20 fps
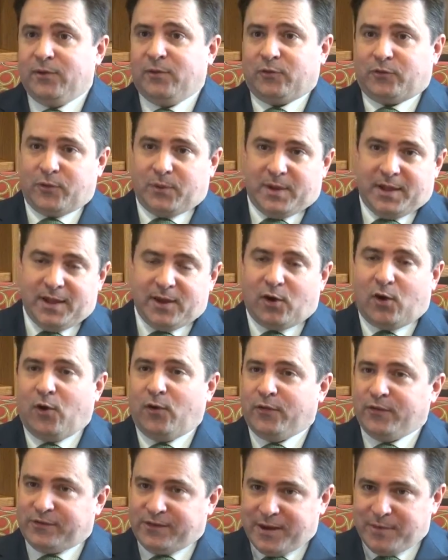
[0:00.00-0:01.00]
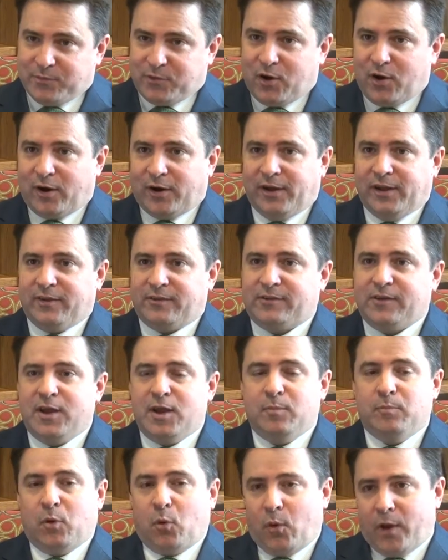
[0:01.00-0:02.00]
So he hit all the same targets,
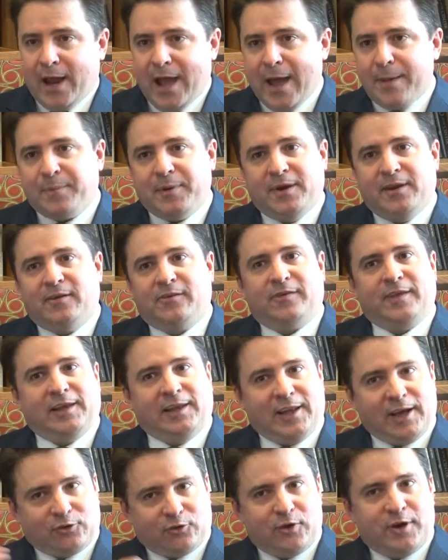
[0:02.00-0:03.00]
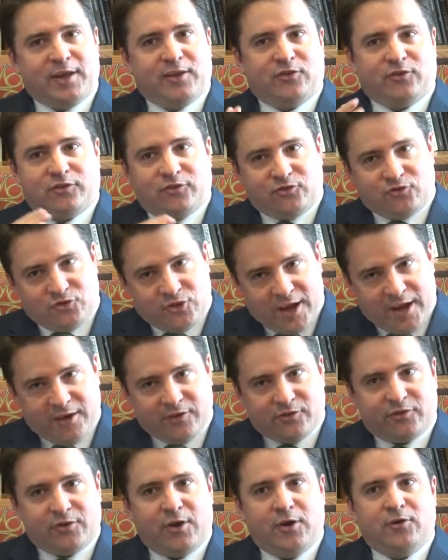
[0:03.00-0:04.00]
but what happened is the electorate has
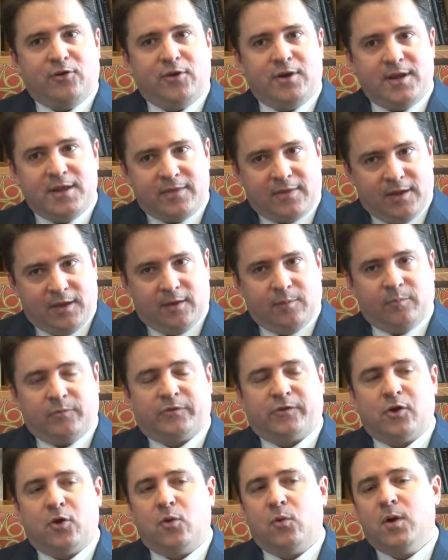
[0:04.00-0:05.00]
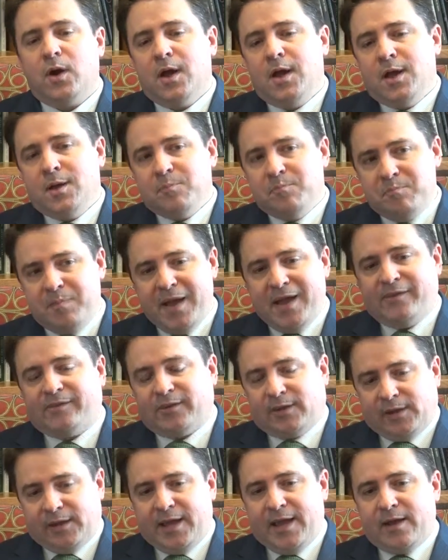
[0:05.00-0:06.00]
changed underneath him. So
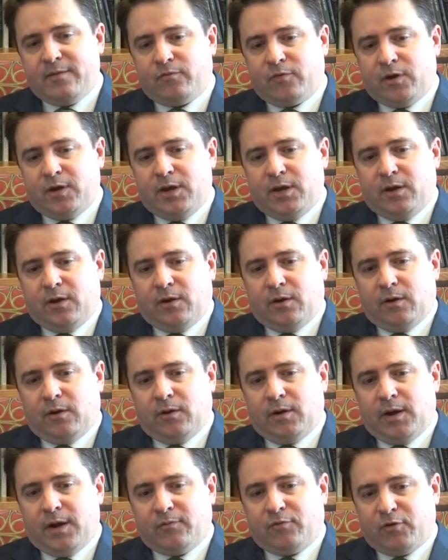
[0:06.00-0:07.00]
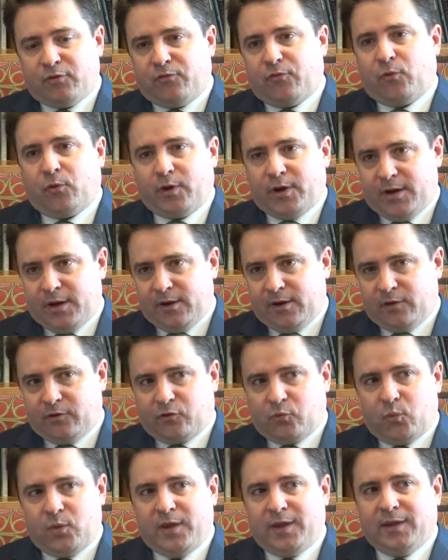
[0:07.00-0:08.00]
basically, every year, every four
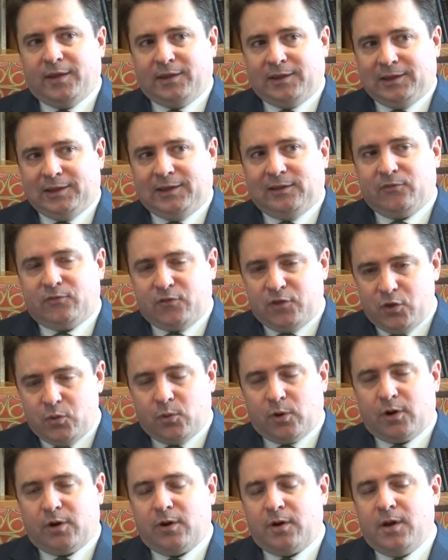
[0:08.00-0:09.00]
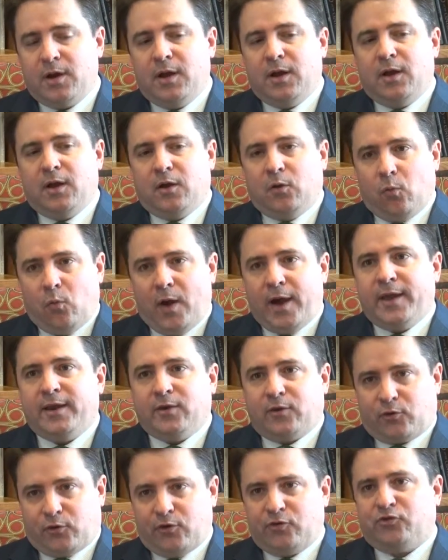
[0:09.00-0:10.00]
years, we get fewer
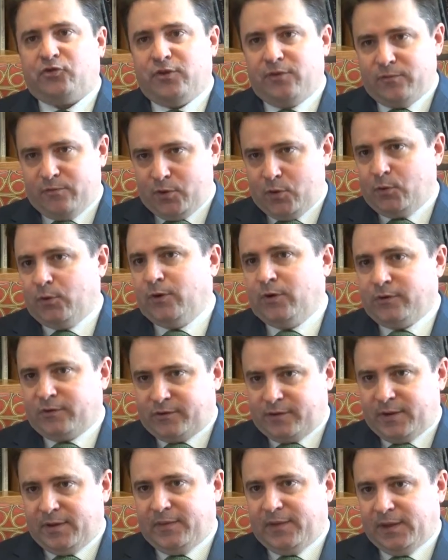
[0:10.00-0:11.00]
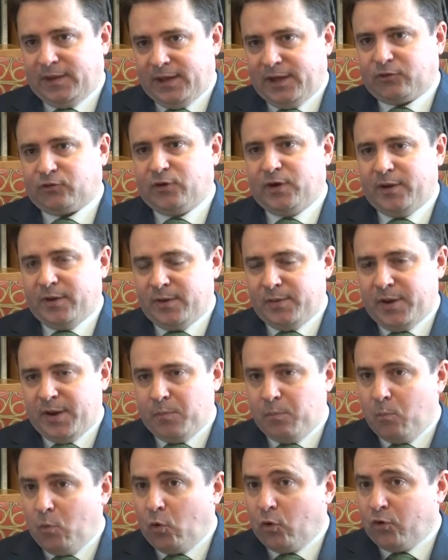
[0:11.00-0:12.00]
white Christian voters in the electorate and, and
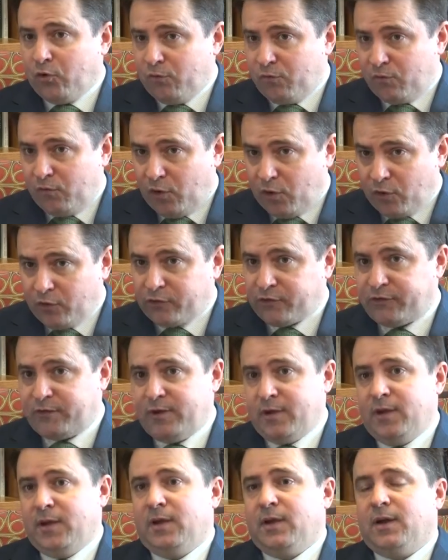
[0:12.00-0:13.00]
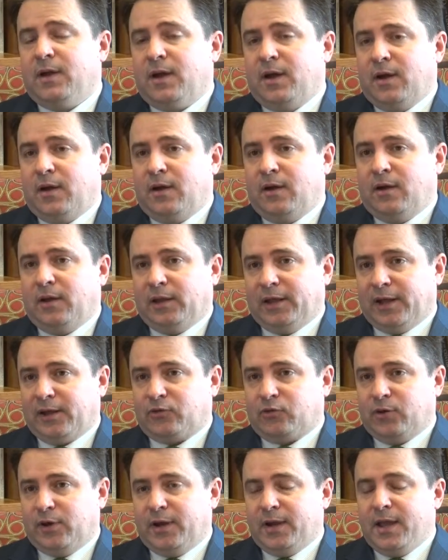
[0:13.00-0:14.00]
a more diverse uh,
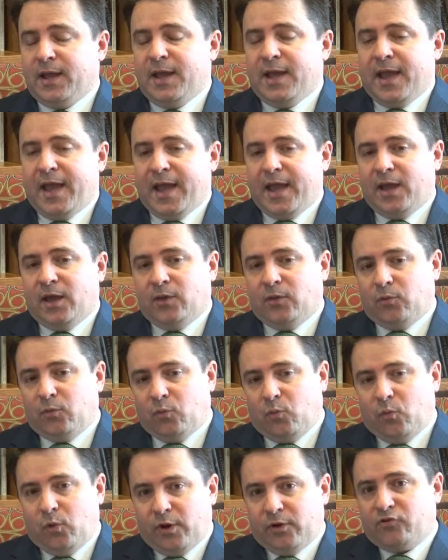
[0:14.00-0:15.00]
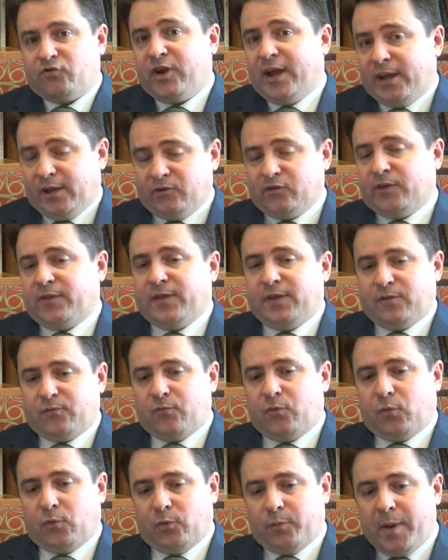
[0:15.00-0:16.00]
electorate. And one challenge, I think,
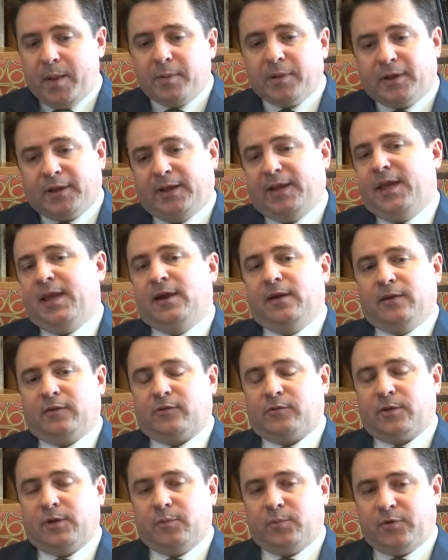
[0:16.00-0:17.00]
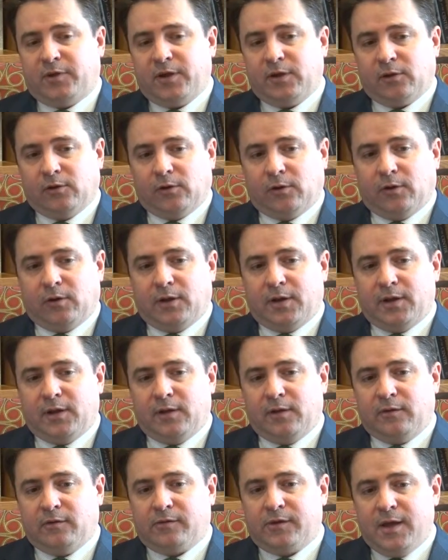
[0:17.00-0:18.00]
for Republican candidates in particular
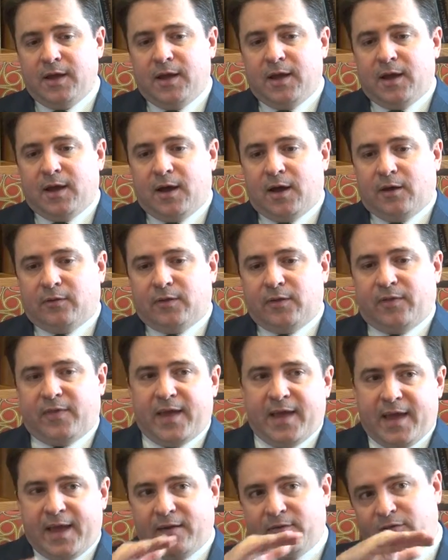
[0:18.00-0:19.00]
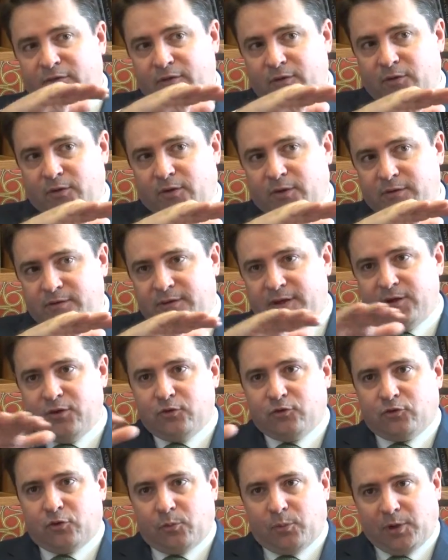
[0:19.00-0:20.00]
is uh, that they have
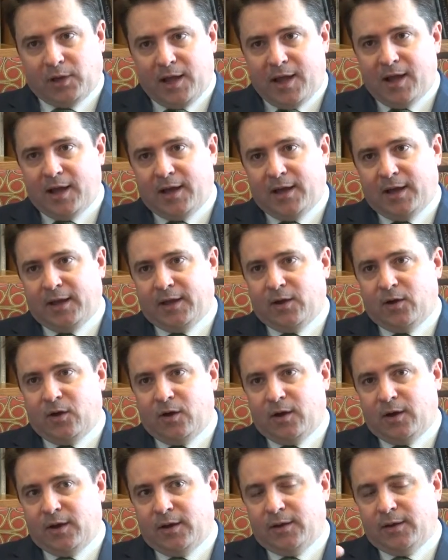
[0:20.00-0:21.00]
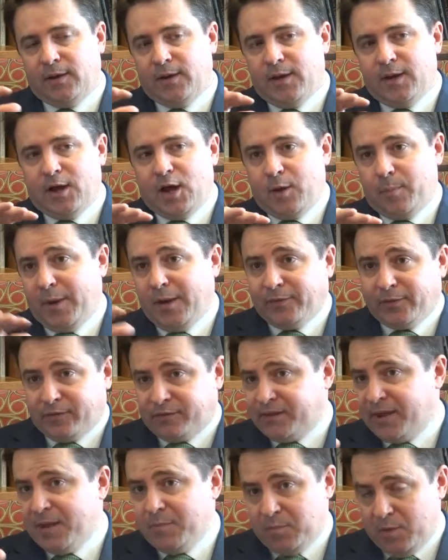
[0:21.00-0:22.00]
continued to rely on about the
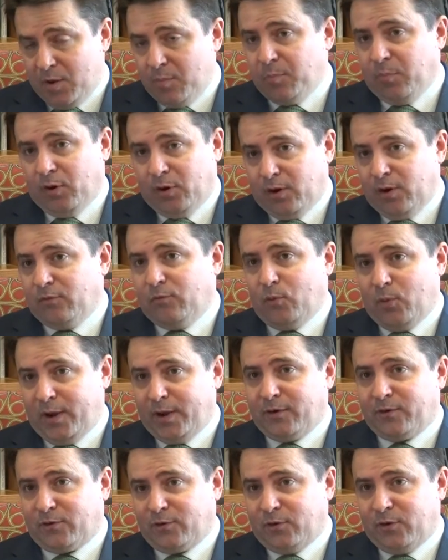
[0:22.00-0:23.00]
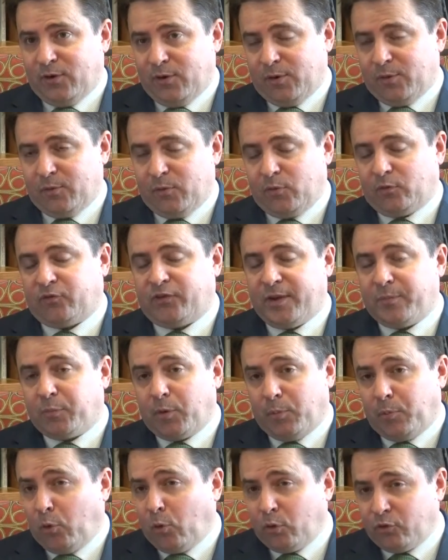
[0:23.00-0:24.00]
same number of white or same
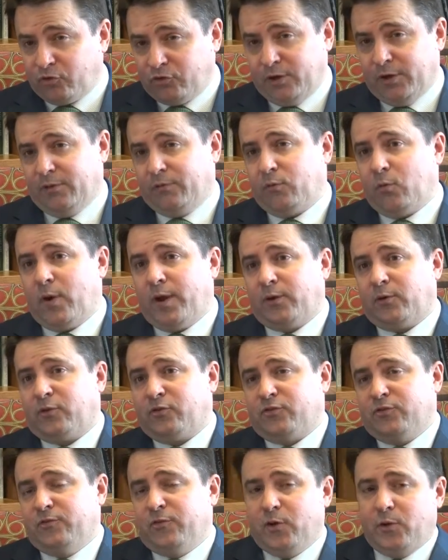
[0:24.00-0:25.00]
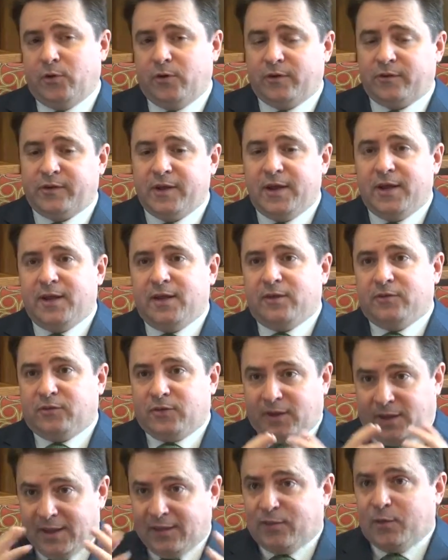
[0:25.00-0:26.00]
proportion of white Christian voters
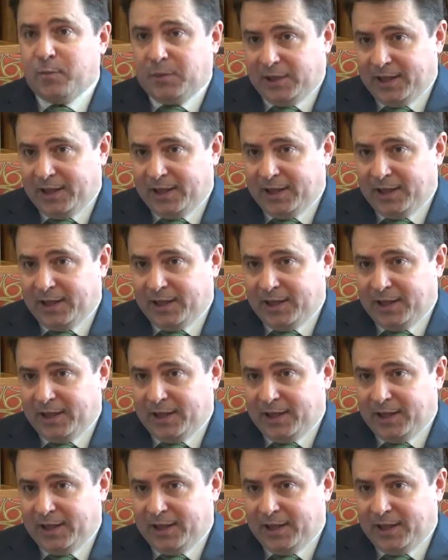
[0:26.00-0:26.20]
to get them